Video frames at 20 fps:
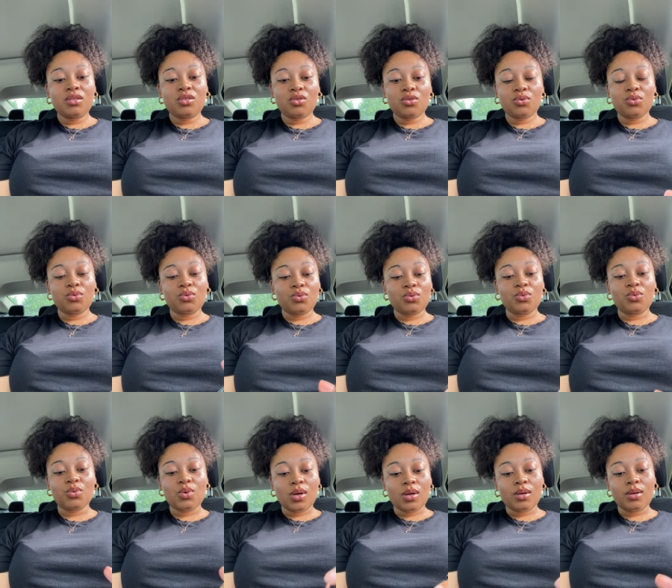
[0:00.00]

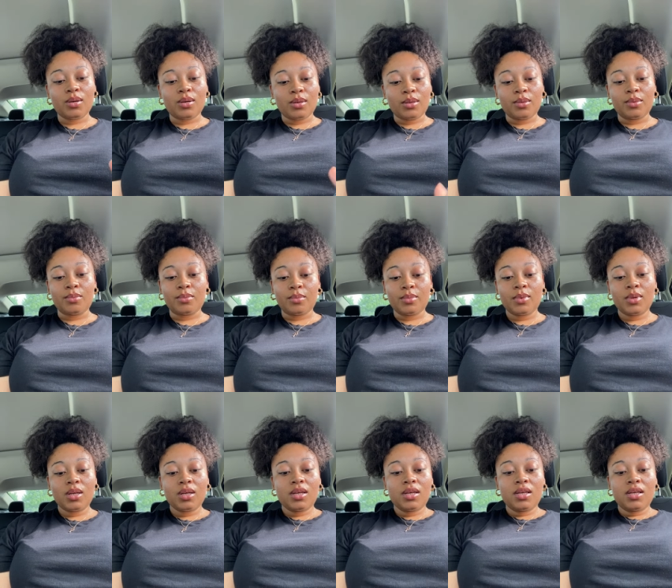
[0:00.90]
to um,
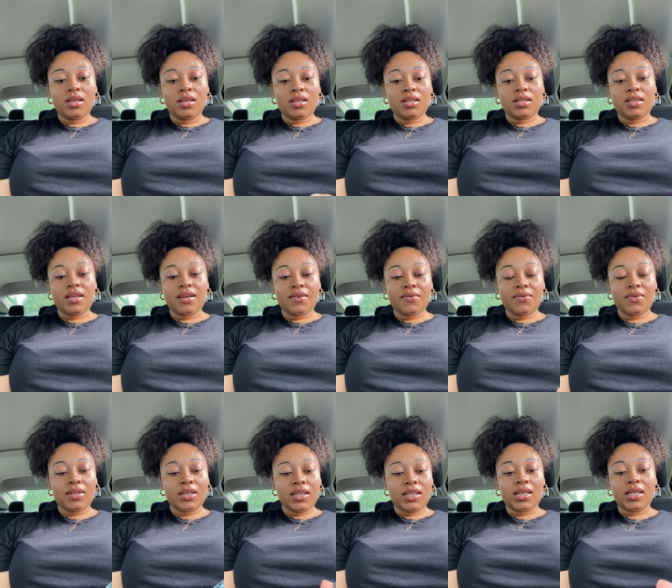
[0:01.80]

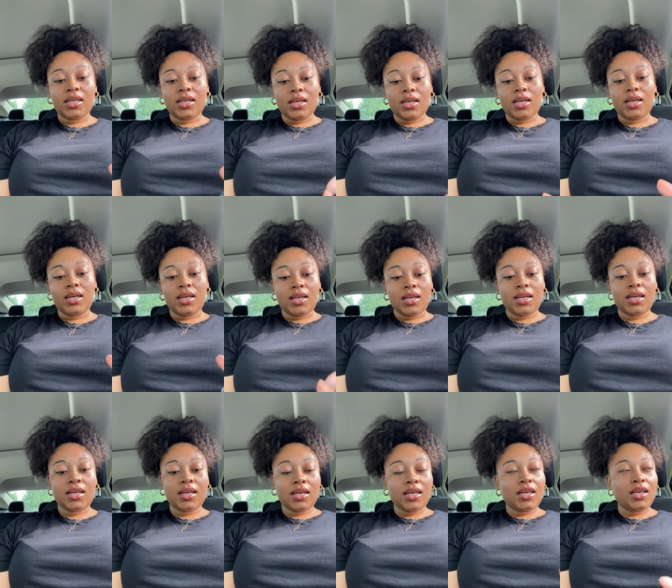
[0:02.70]
definitely
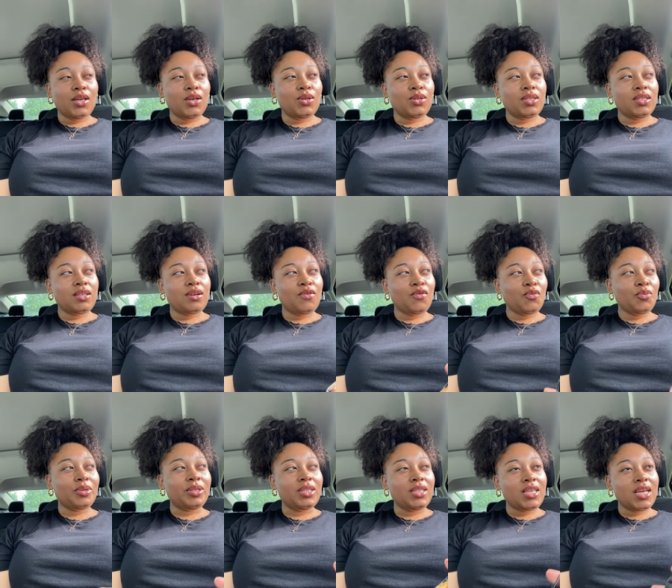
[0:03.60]
give yourself
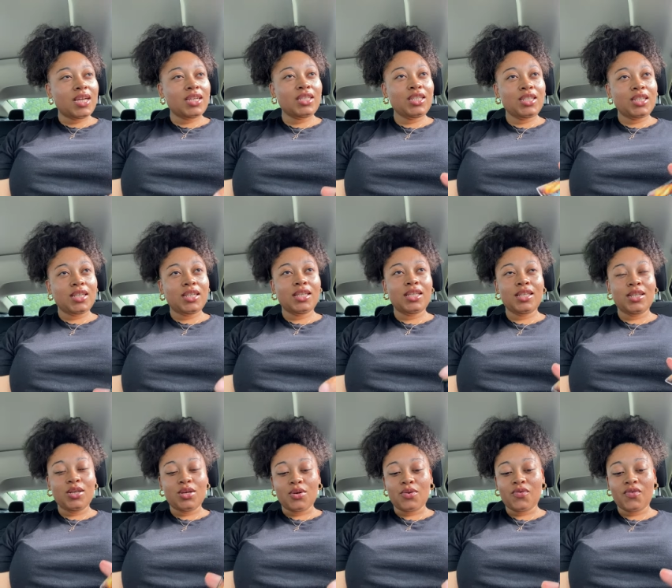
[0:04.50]
protection,
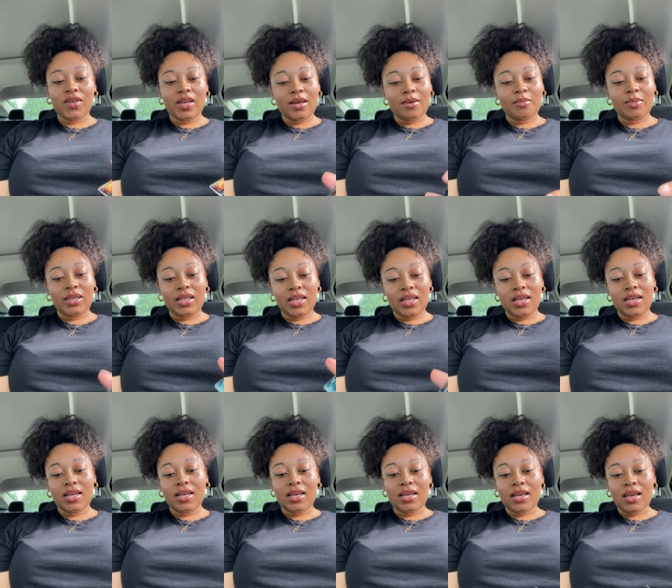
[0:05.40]
your
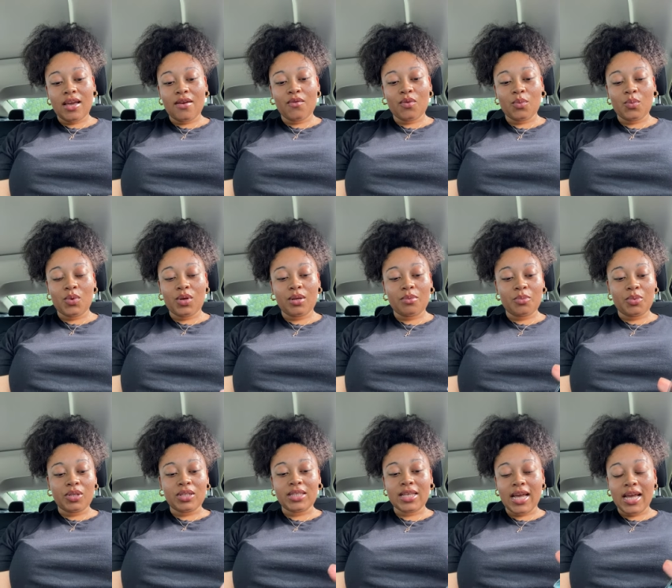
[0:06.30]
family, everyone
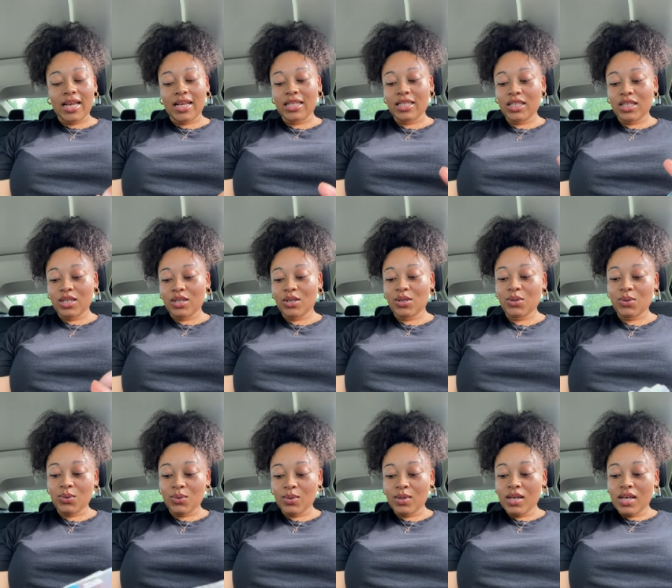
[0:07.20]
pertaining to
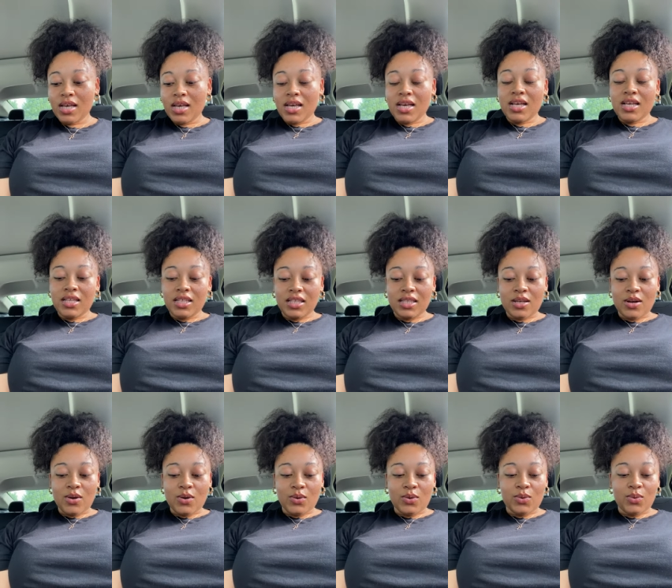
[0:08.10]
you.
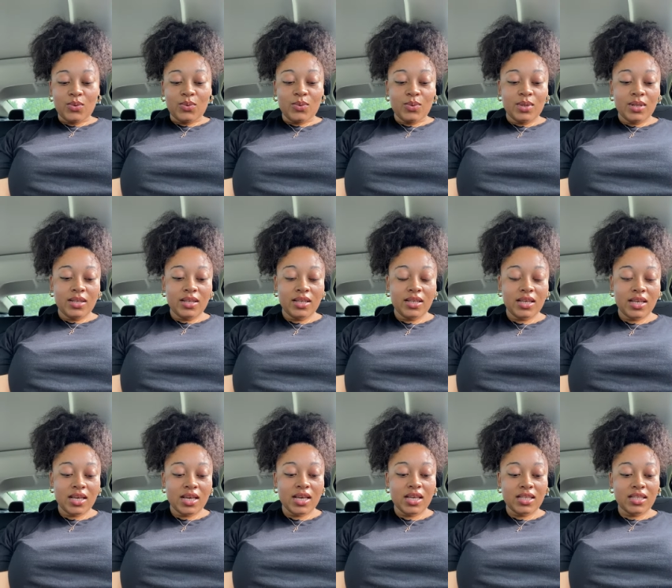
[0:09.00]
So
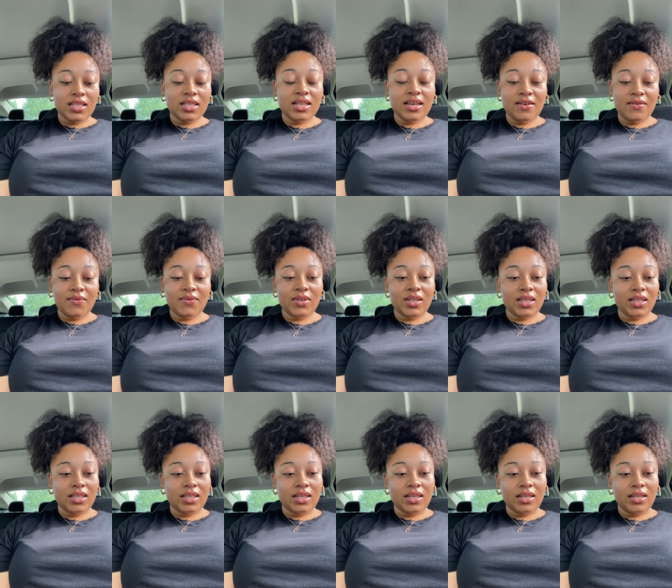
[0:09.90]
it's
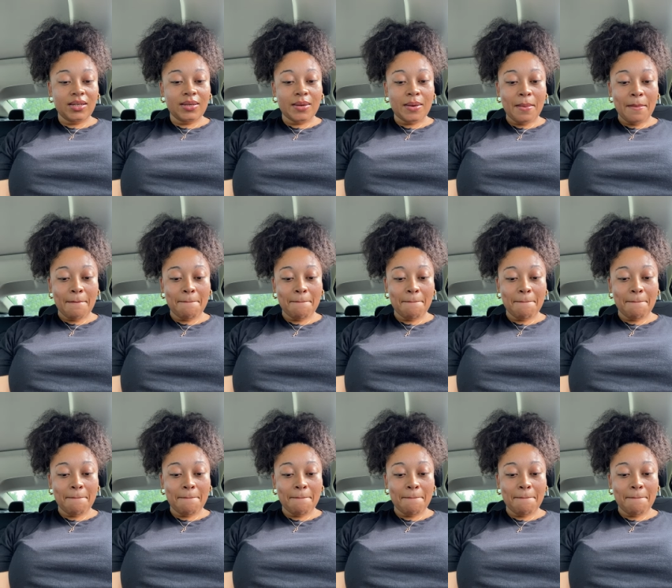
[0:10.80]
definitely